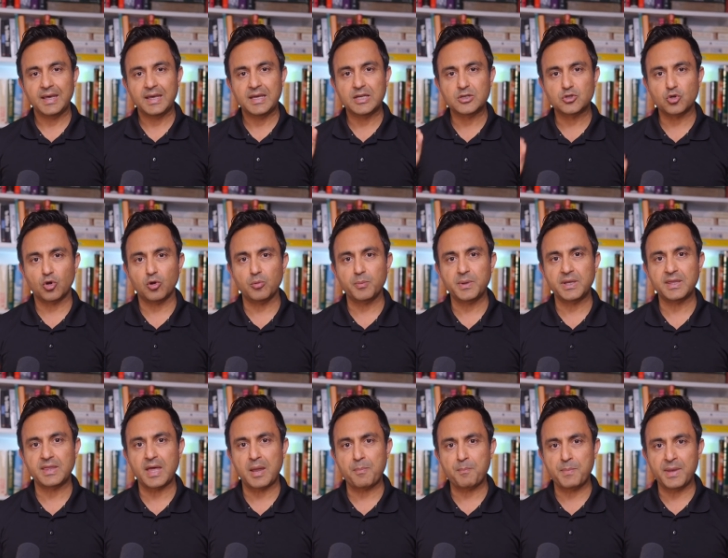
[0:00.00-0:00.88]
He told
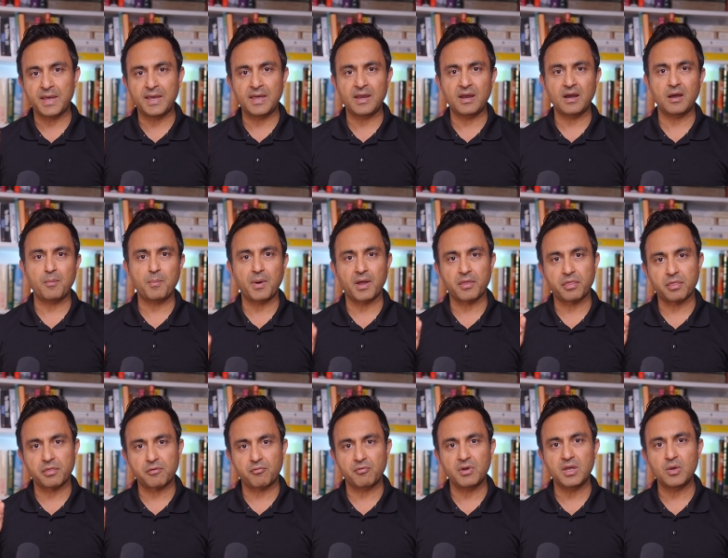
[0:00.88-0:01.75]
me that beginning
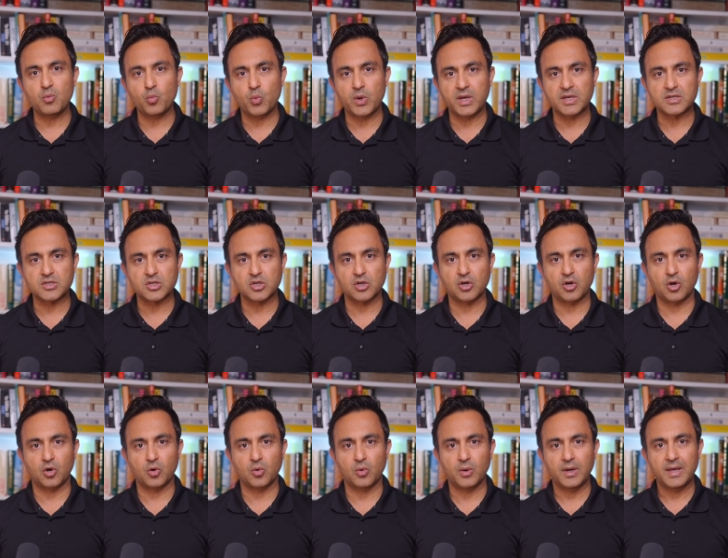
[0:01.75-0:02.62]
about 3 weeks
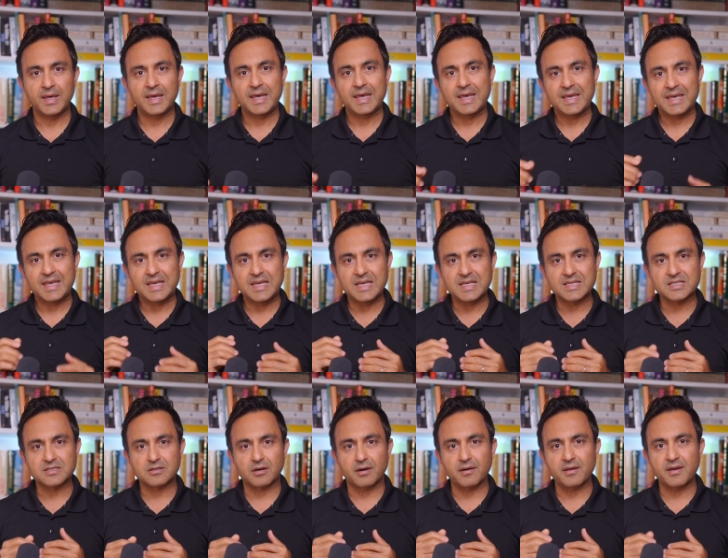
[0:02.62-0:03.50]
ago, he
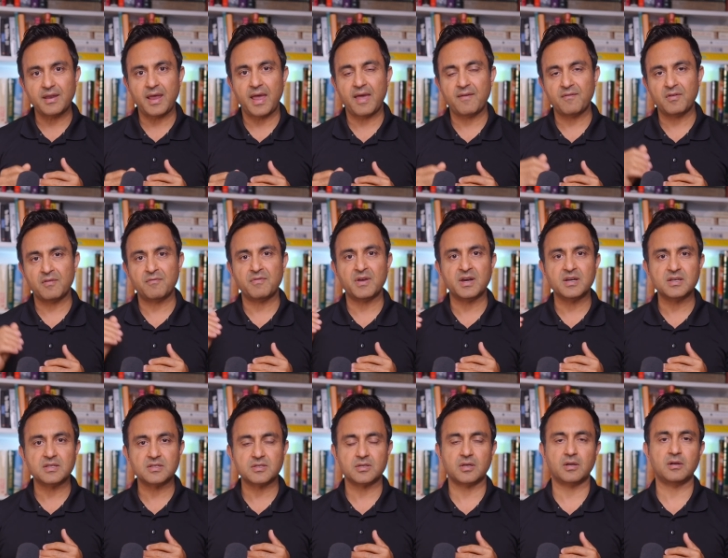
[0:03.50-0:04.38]
started having
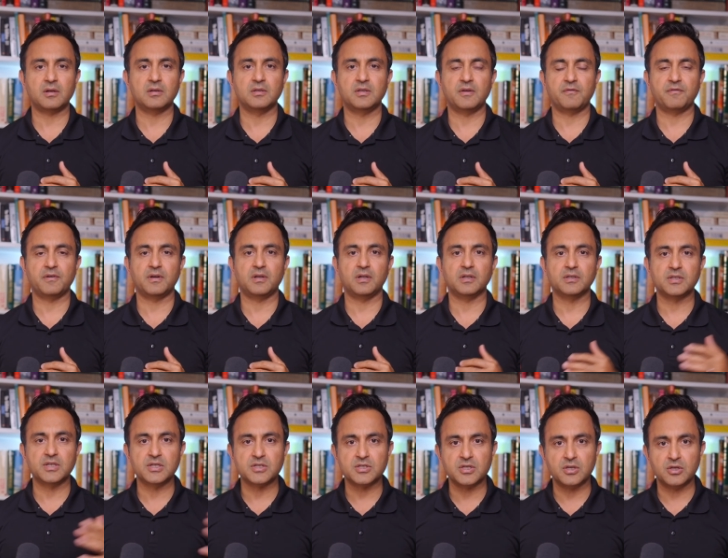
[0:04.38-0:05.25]
very subtle
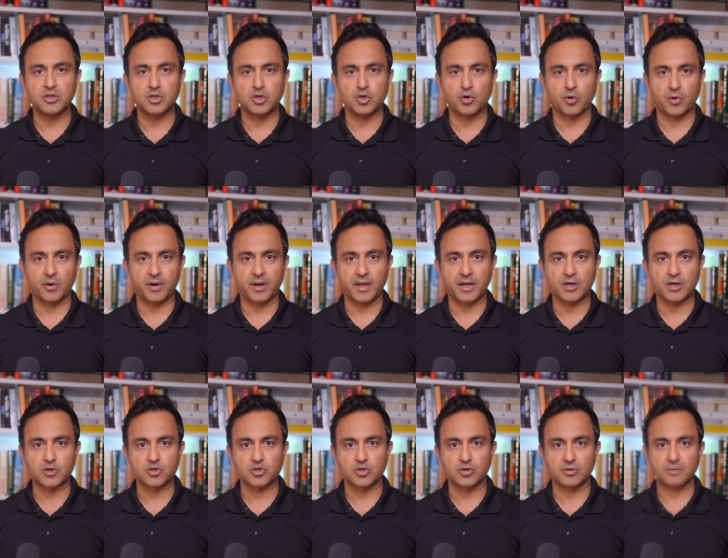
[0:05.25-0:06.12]
difficulties in
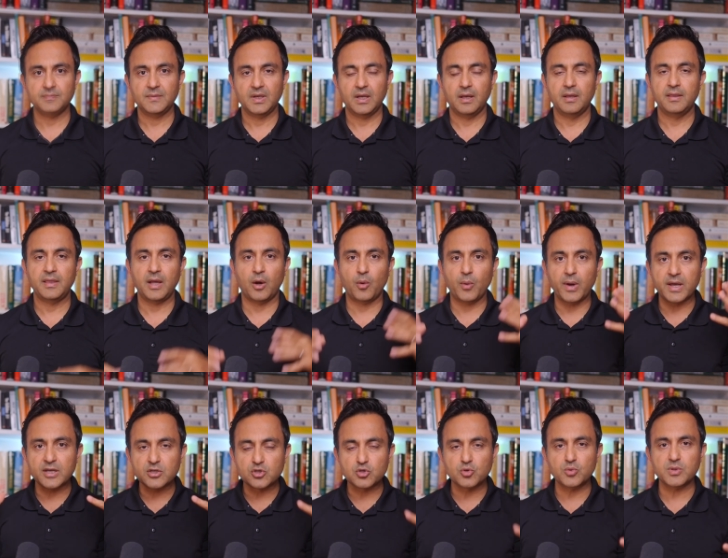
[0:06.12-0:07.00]
urination. Now,
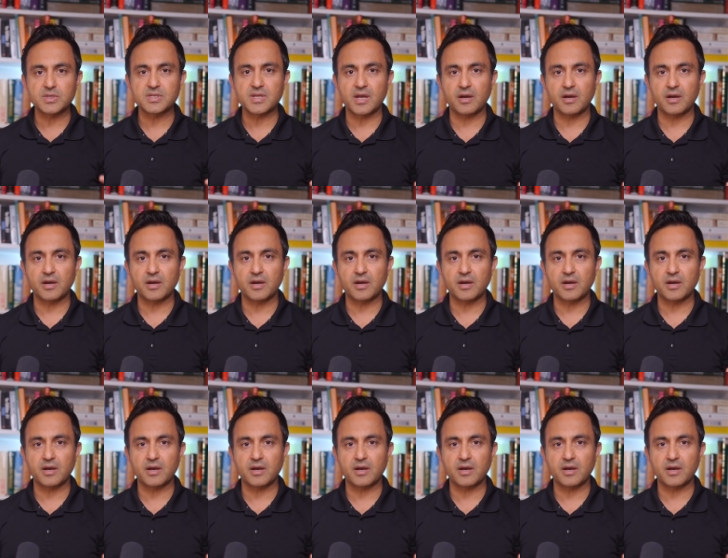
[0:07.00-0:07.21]
as soon